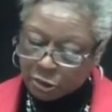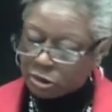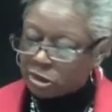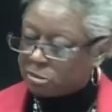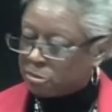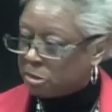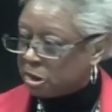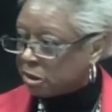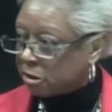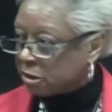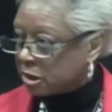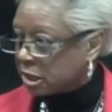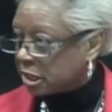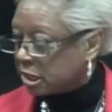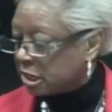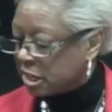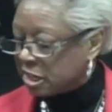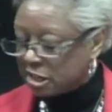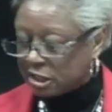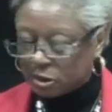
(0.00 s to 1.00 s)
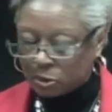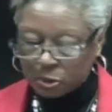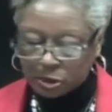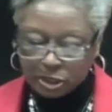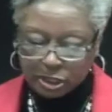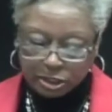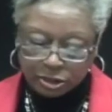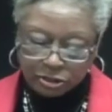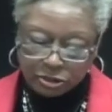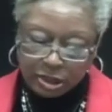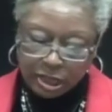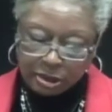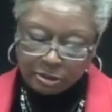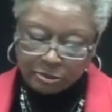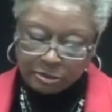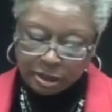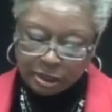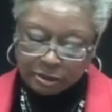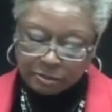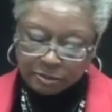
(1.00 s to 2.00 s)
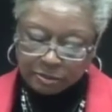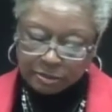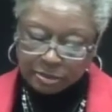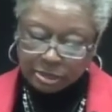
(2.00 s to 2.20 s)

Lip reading: the mirror giddy with excitement.